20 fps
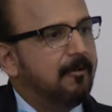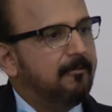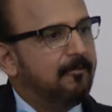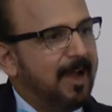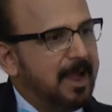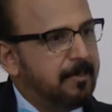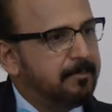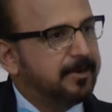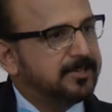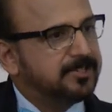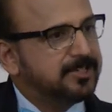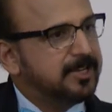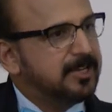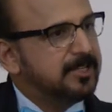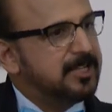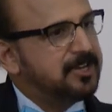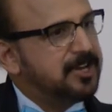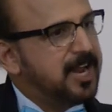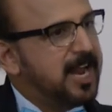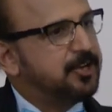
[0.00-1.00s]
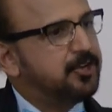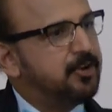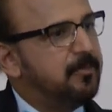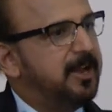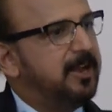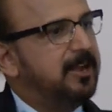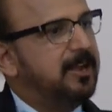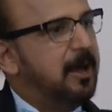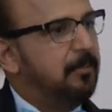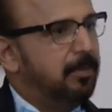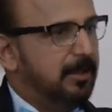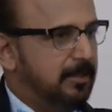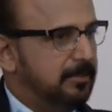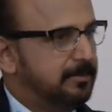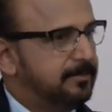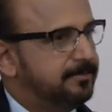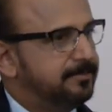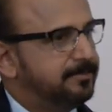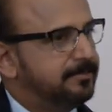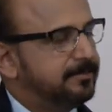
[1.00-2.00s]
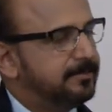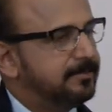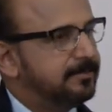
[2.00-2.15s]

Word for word: five percent, the trade should be double.